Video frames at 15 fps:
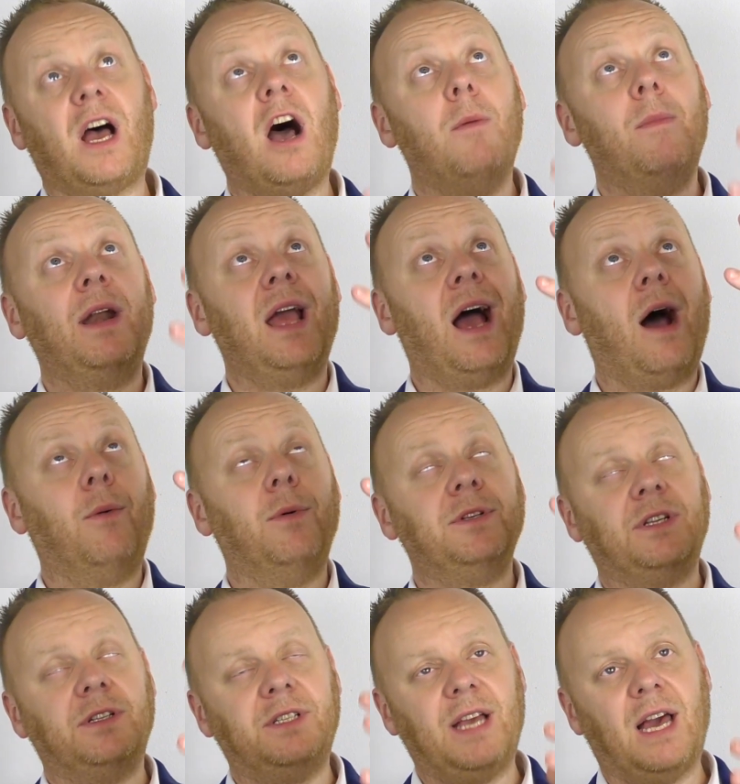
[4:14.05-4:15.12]
How many
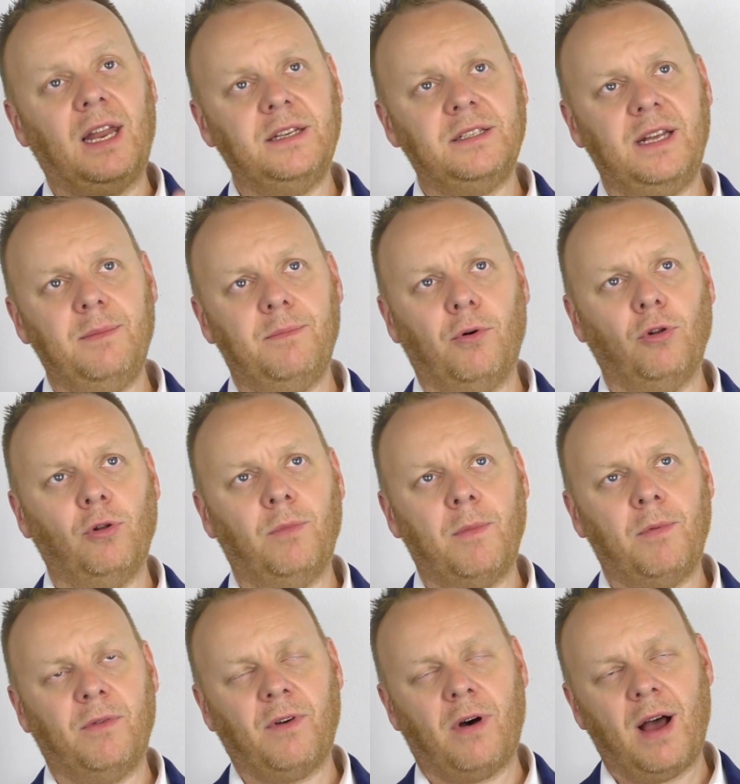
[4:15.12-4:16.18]
hours has the LED bulb
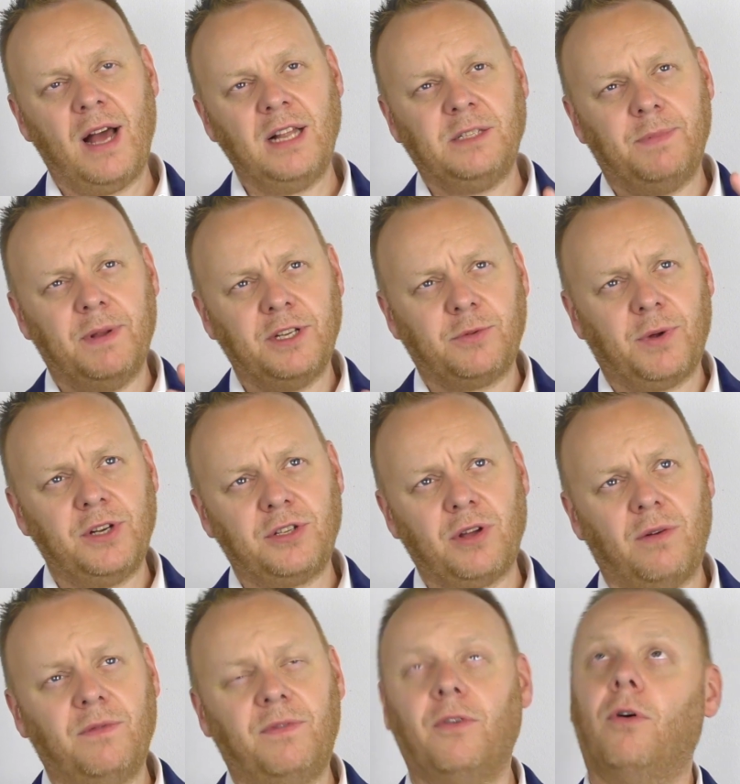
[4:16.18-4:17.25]
above our heads been switched
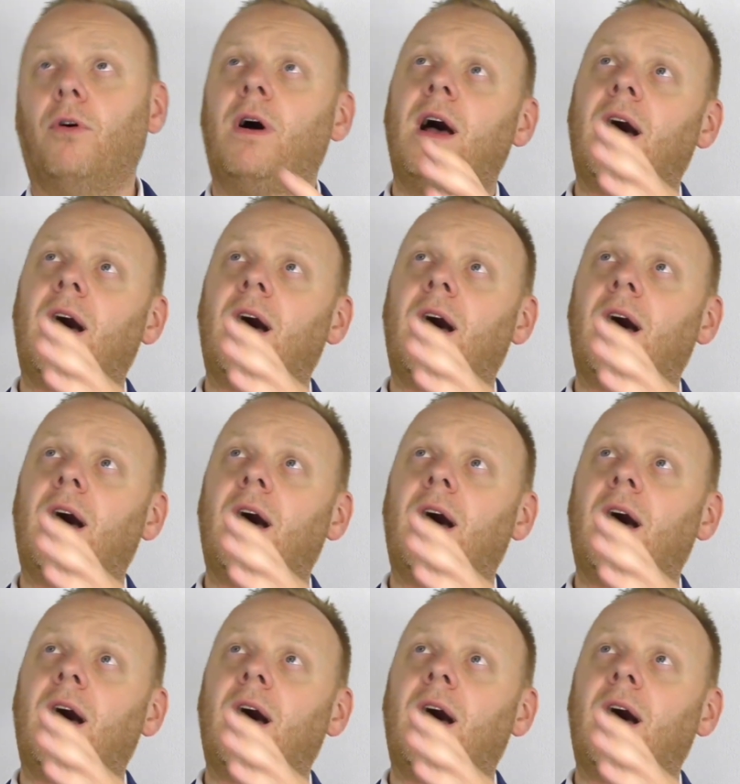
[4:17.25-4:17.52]
on for?